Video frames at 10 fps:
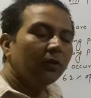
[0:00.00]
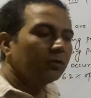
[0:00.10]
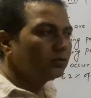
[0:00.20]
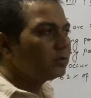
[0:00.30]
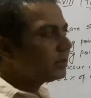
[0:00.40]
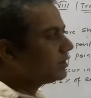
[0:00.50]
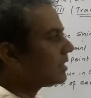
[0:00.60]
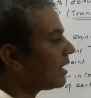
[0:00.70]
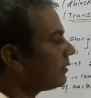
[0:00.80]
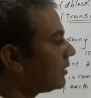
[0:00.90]
So these
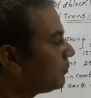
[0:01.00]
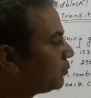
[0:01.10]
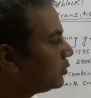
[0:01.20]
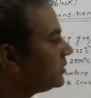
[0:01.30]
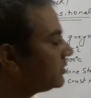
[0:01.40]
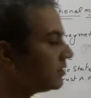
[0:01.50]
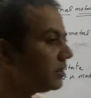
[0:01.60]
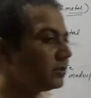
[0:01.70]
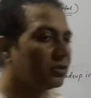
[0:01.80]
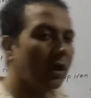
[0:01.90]
are the
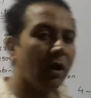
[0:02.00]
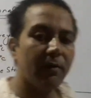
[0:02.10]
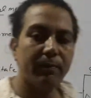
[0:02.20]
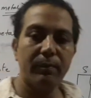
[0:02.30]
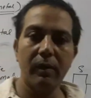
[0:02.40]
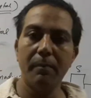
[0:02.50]
positions of